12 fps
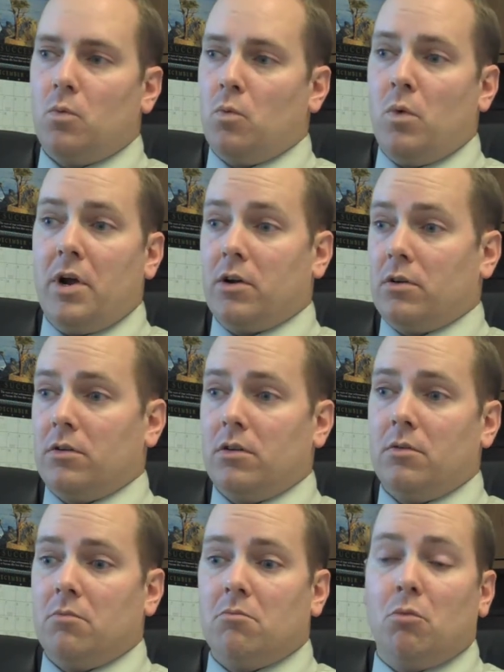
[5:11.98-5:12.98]
where
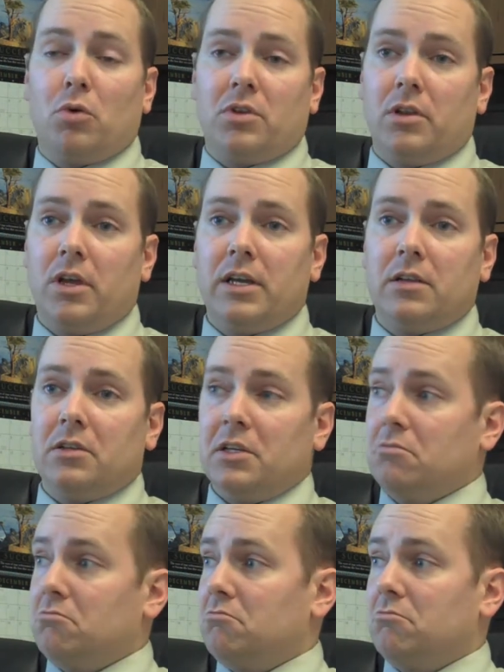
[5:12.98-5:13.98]
more than likely
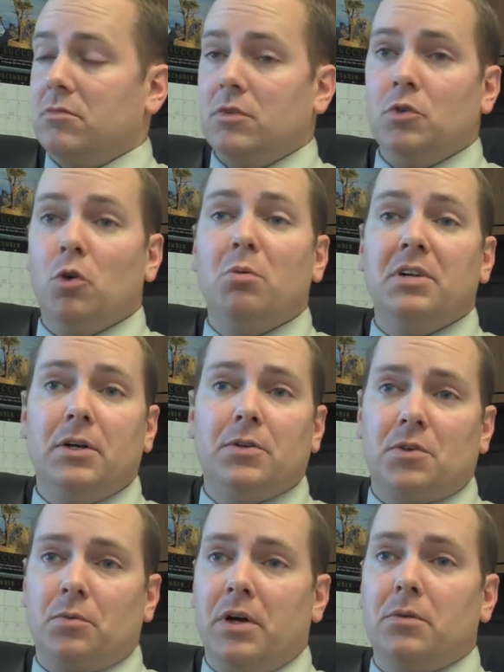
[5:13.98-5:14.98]
nobody
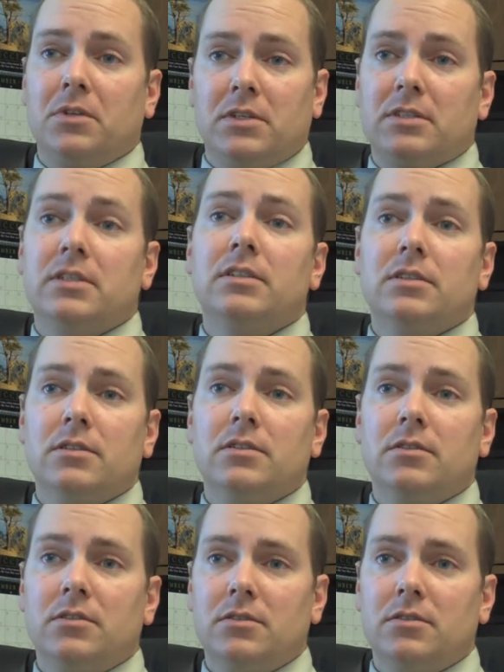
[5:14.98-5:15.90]
else around us is.